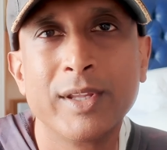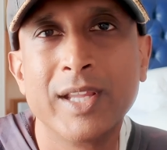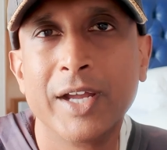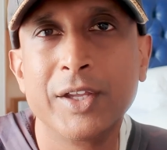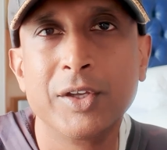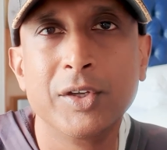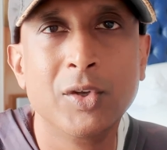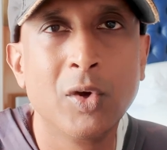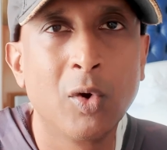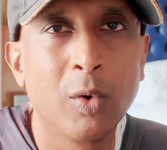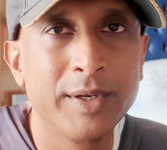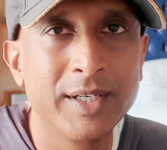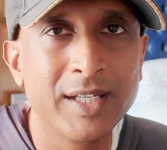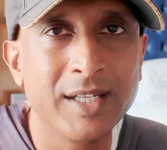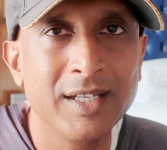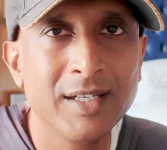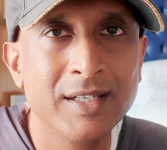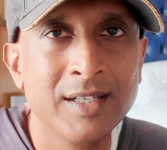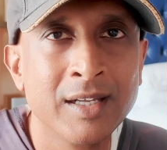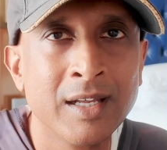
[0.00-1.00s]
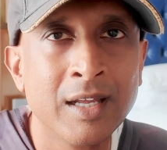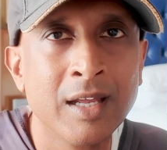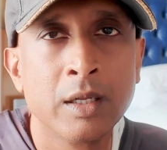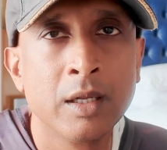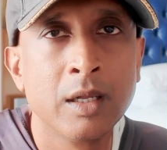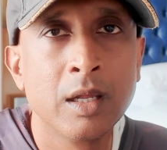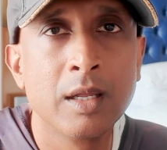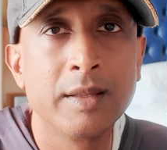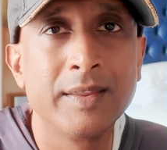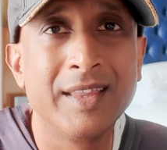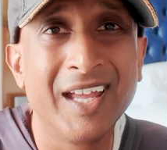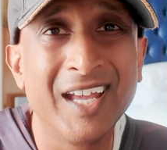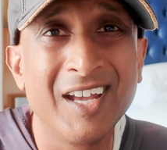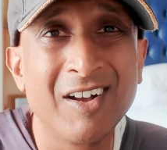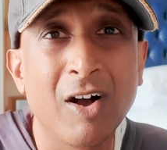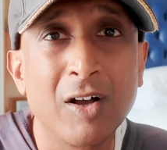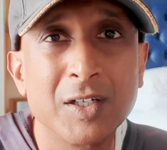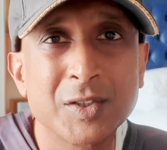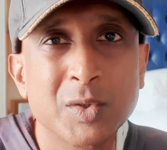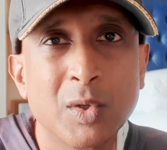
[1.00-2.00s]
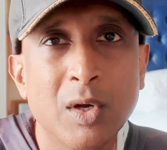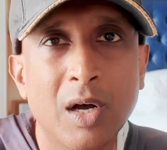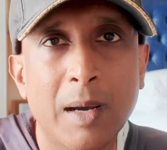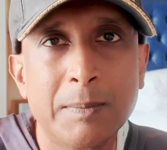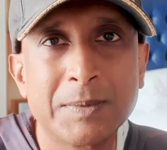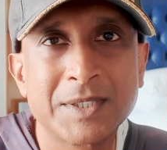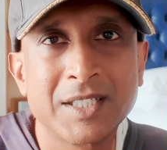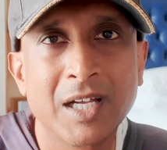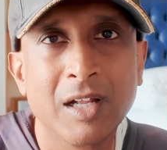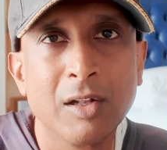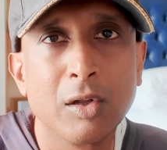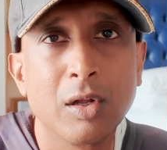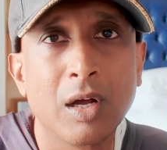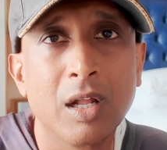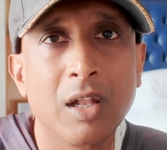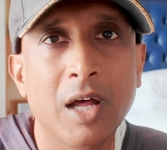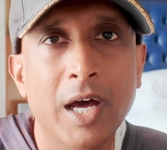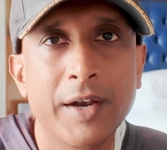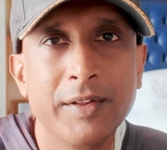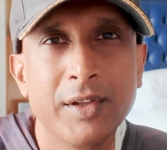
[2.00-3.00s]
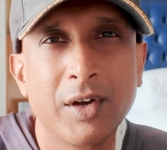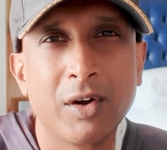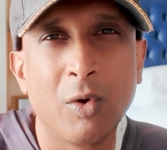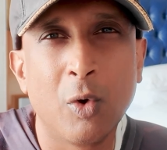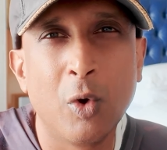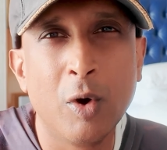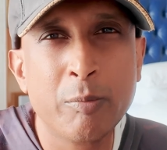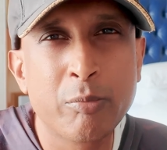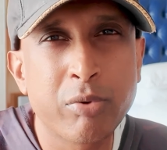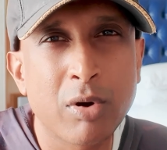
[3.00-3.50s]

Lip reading: that you don't need. They also upsell a lot of their own